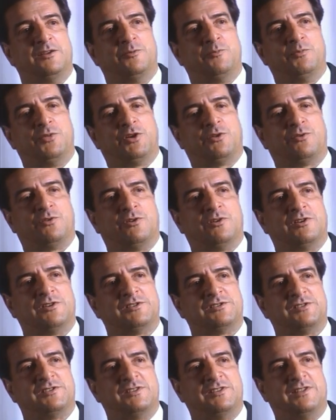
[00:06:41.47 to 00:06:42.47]

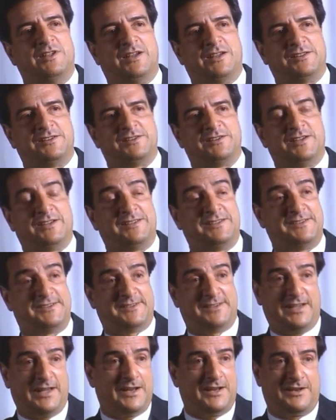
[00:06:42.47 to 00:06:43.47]
Because that's
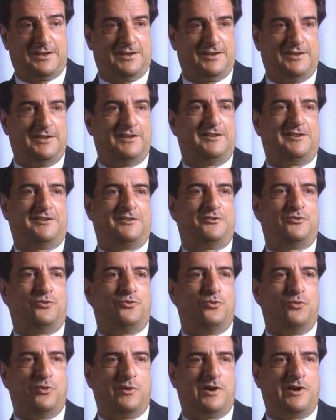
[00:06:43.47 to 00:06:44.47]
exactly
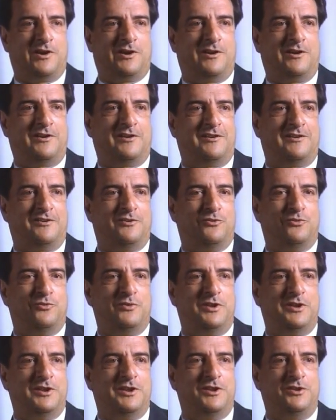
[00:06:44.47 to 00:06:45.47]
where we
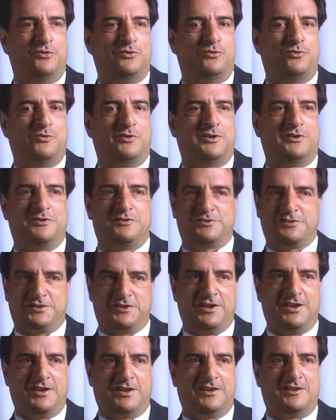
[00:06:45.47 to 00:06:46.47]
need to
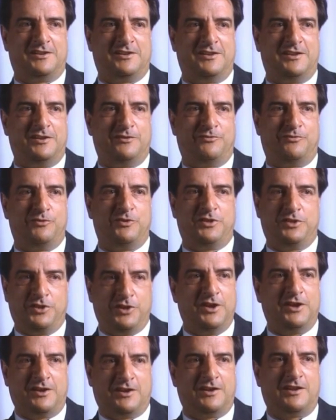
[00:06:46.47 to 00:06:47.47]
understand if we
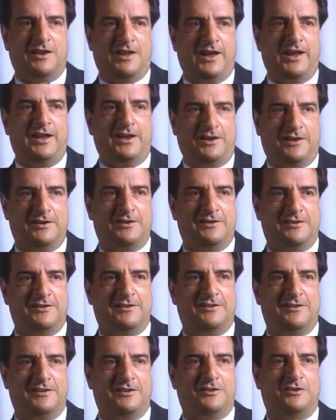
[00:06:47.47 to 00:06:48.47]
think alike
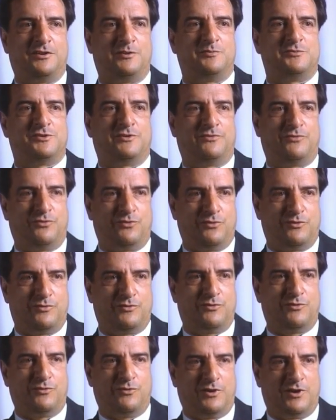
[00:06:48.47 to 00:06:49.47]
in terms of
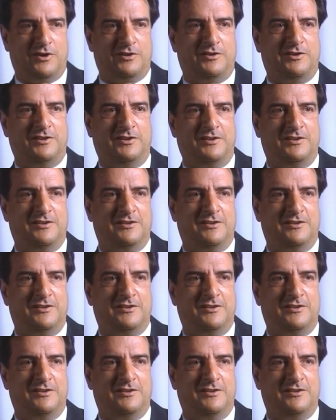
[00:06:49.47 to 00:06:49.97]
quality.